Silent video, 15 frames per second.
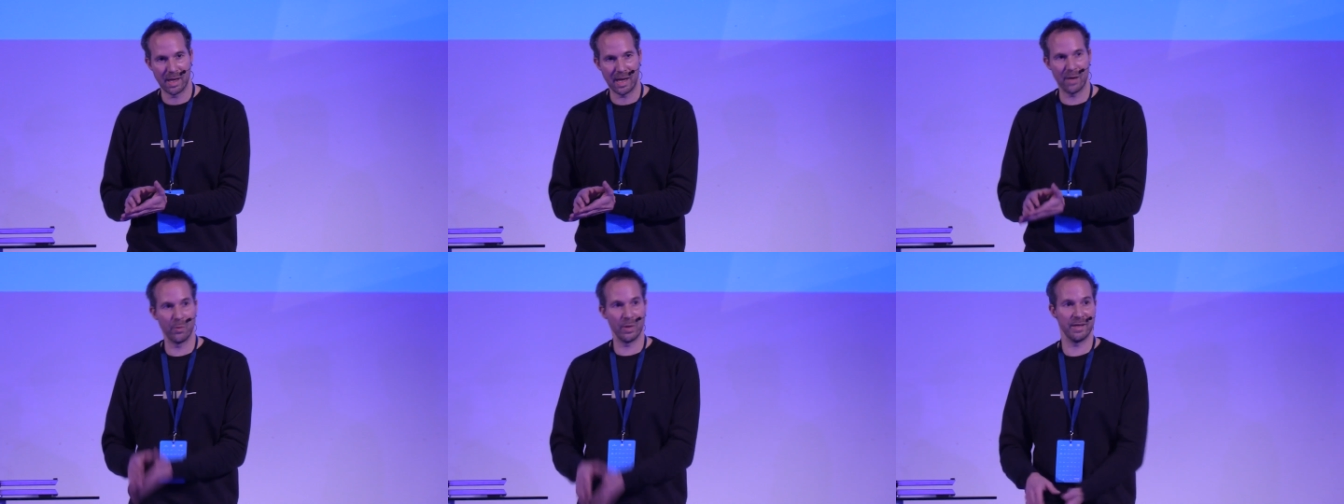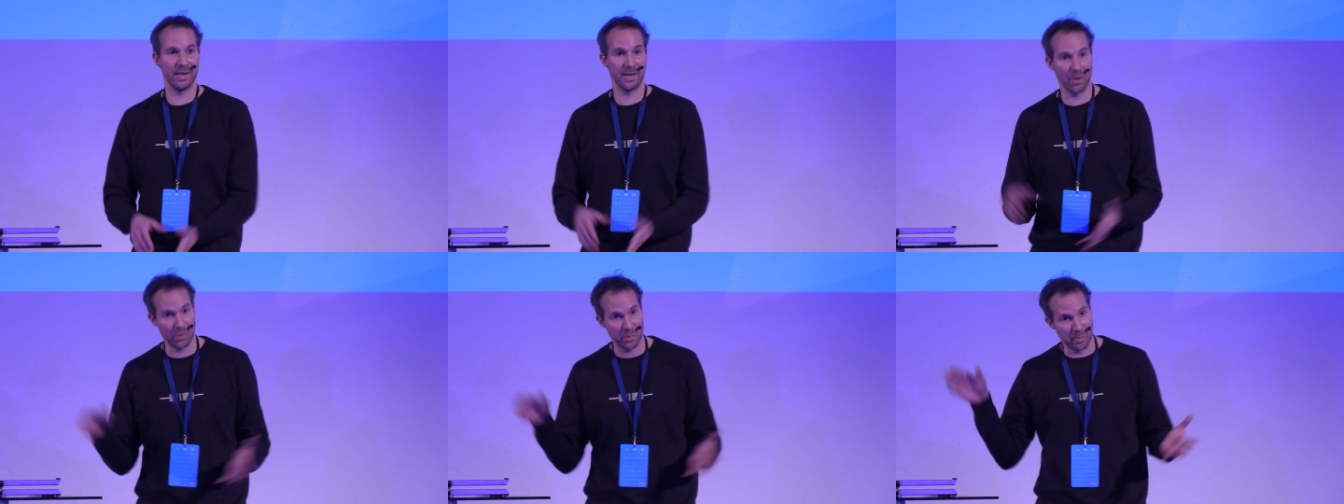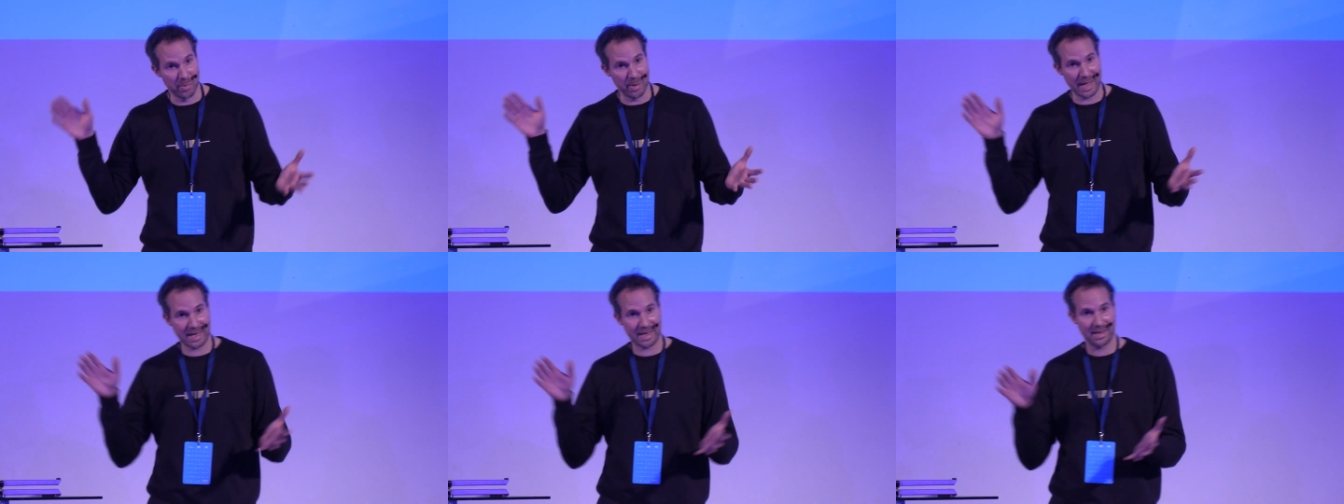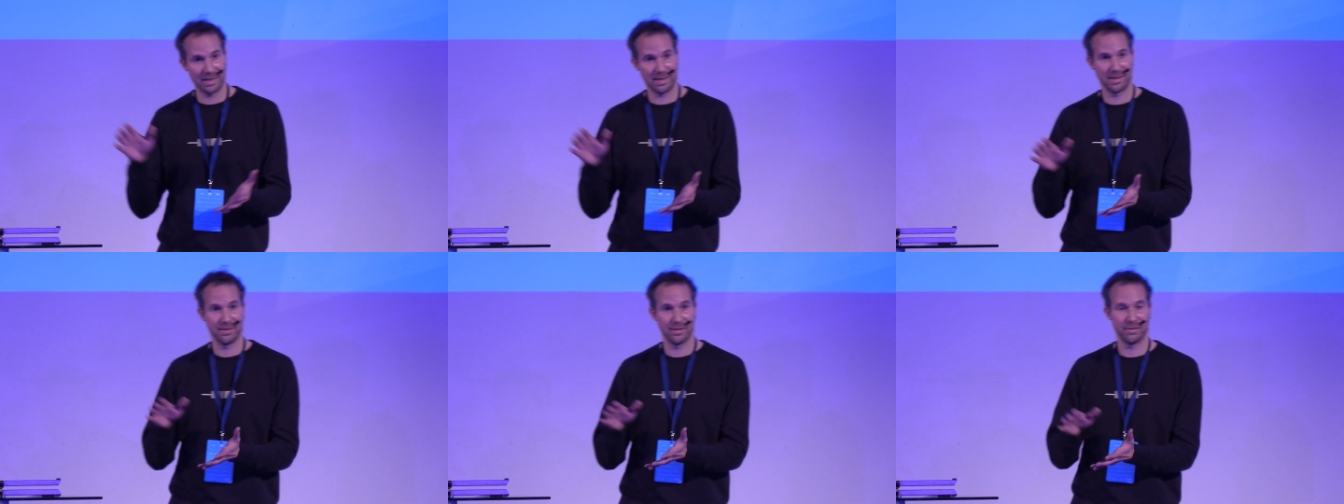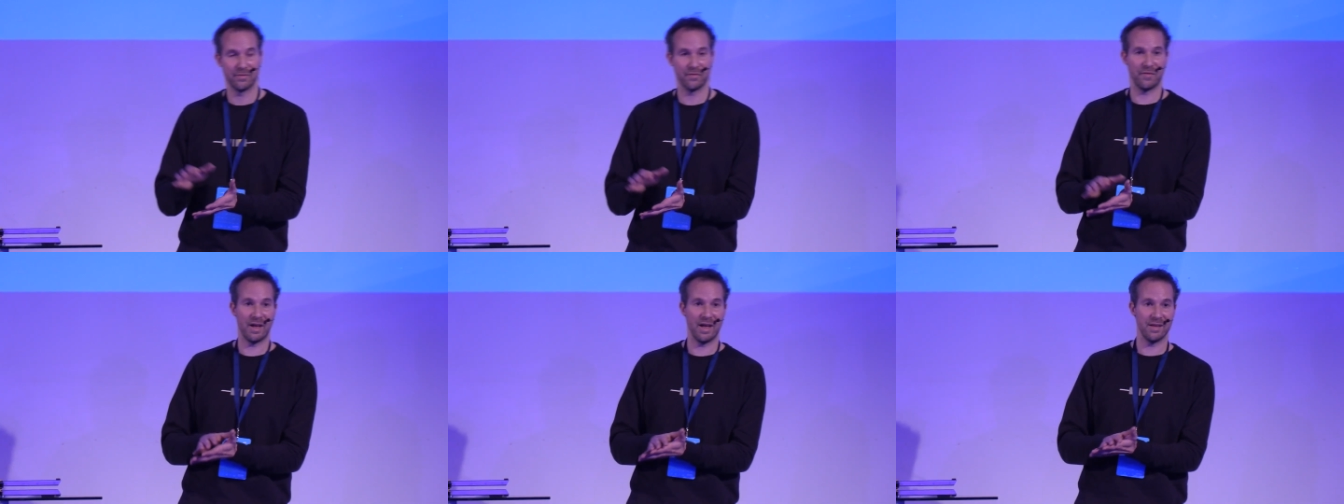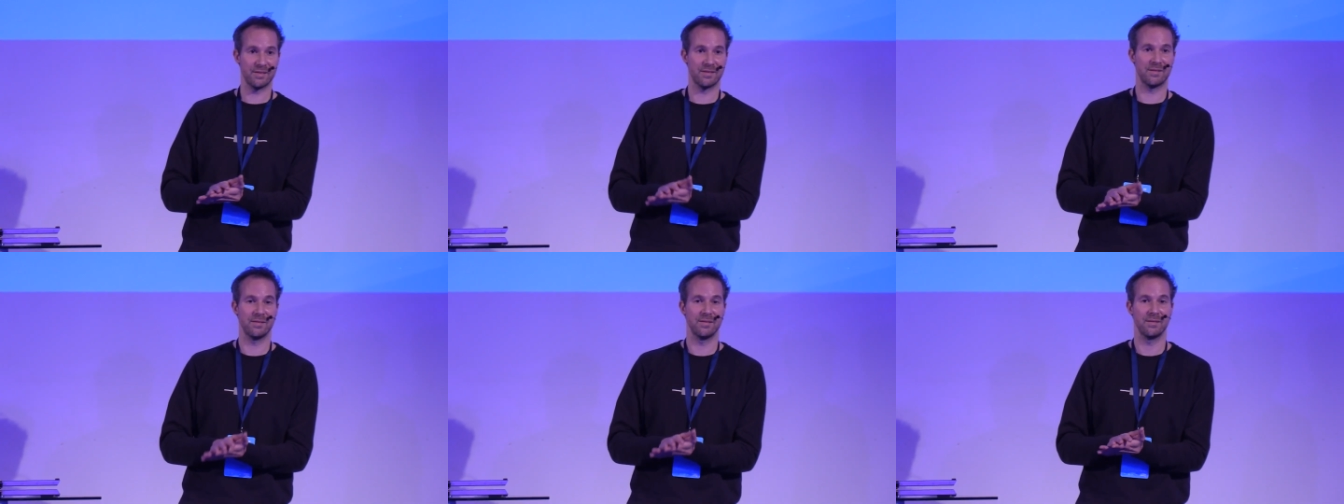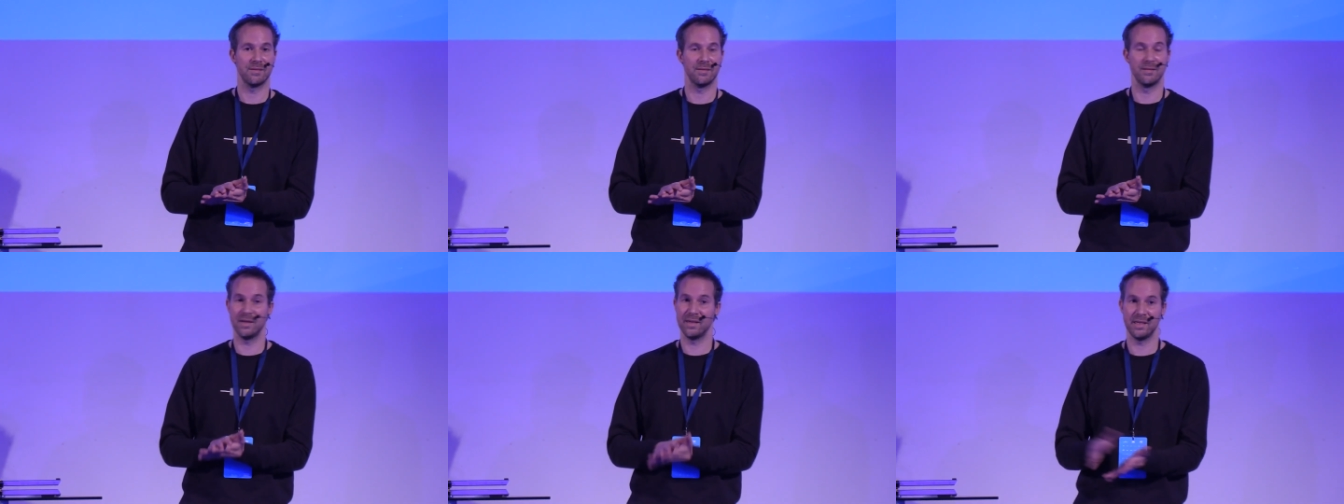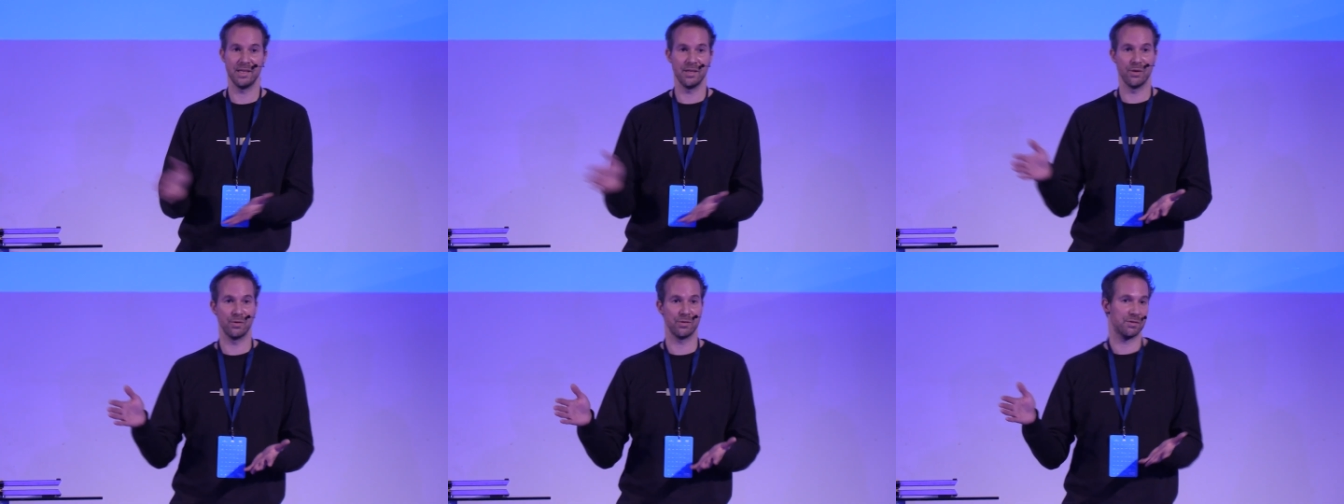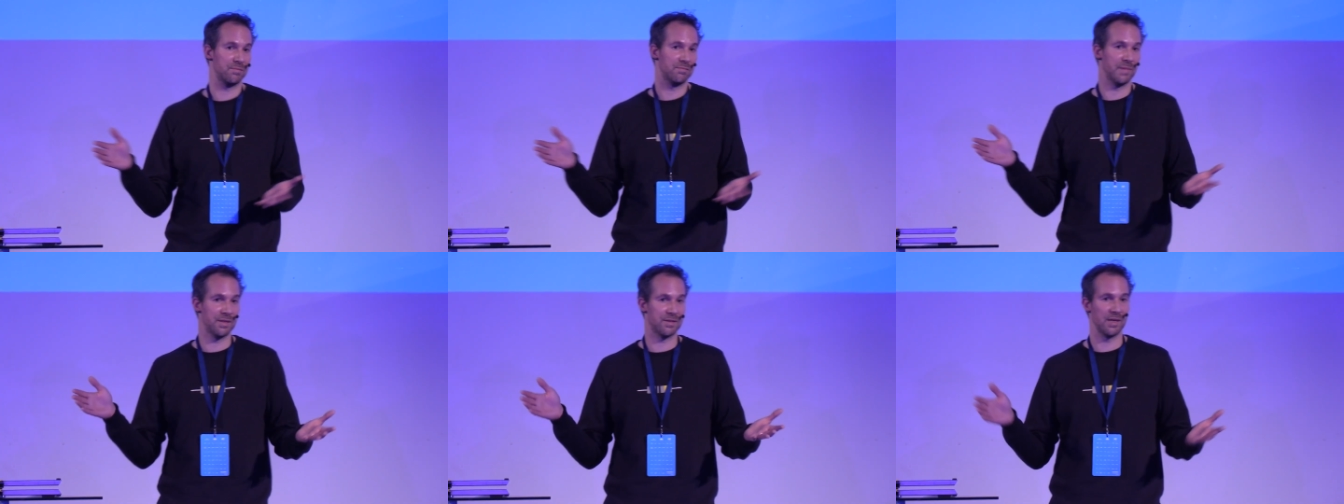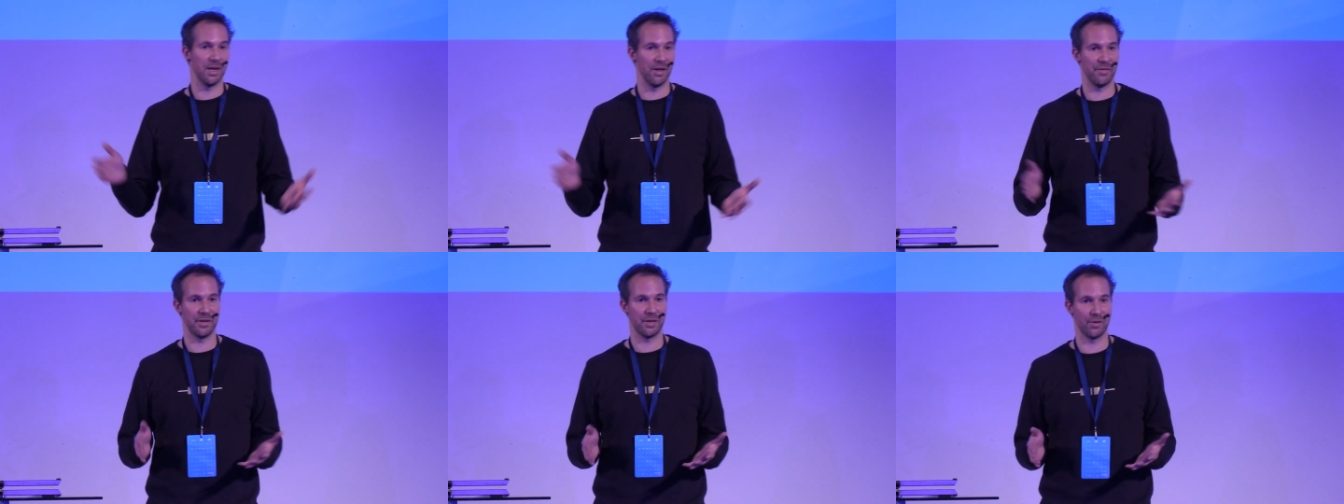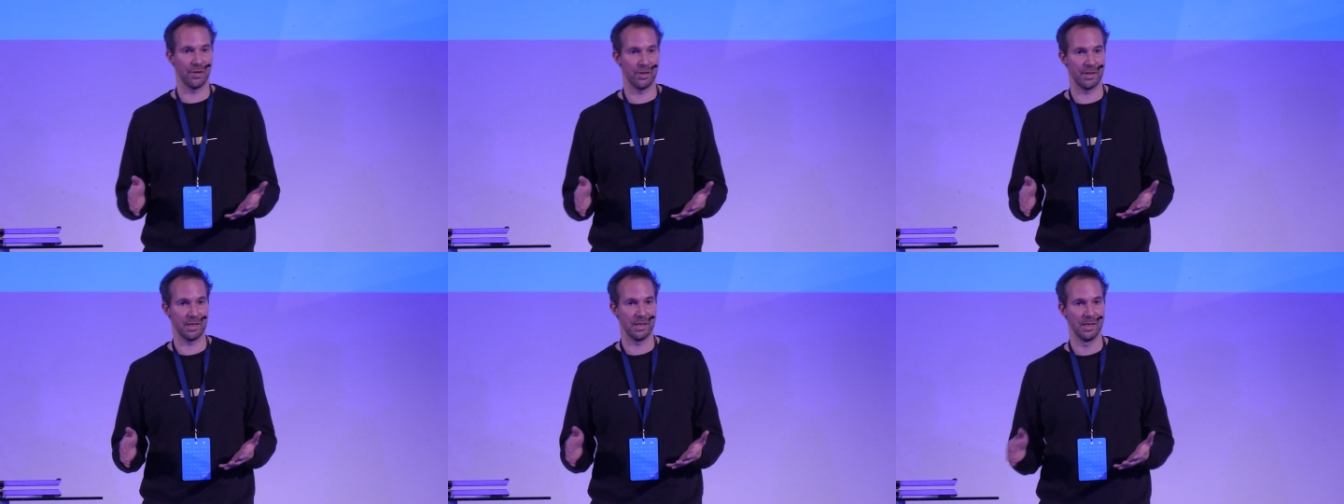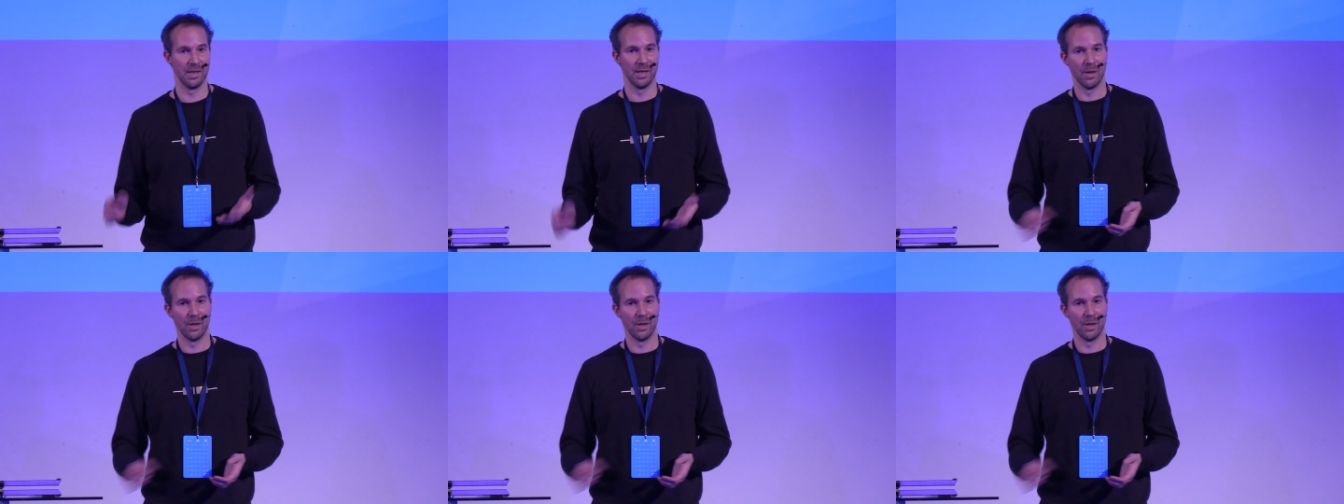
And when they go back fast, then he knows it's a healthy colony.